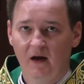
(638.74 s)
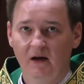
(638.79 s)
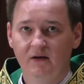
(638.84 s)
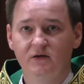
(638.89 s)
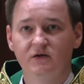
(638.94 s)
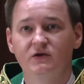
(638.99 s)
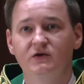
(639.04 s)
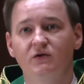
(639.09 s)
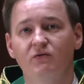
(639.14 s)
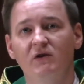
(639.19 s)

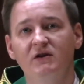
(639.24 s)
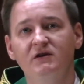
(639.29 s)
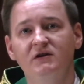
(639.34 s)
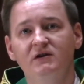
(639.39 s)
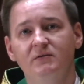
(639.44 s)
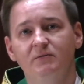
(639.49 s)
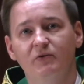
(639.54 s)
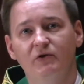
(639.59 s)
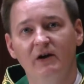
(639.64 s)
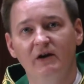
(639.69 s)
And the
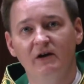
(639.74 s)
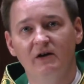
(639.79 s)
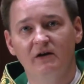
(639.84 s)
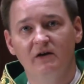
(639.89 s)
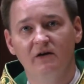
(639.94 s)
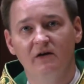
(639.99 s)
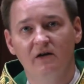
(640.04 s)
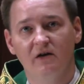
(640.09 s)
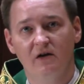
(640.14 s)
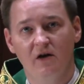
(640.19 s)
serenity
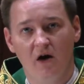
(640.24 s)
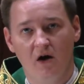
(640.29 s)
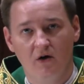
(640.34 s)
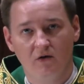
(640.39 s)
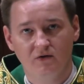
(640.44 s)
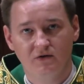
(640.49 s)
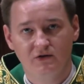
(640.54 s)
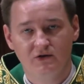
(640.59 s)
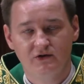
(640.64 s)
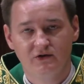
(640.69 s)
prayer
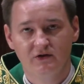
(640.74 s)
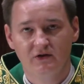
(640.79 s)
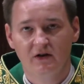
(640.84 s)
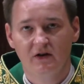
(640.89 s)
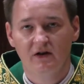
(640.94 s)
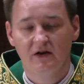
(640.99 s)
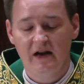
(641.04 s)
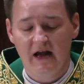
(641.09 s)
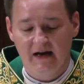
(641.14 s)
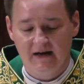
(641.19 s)
goes
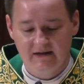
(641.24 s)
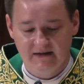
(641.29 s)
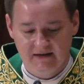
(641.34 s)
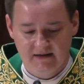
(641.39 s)
like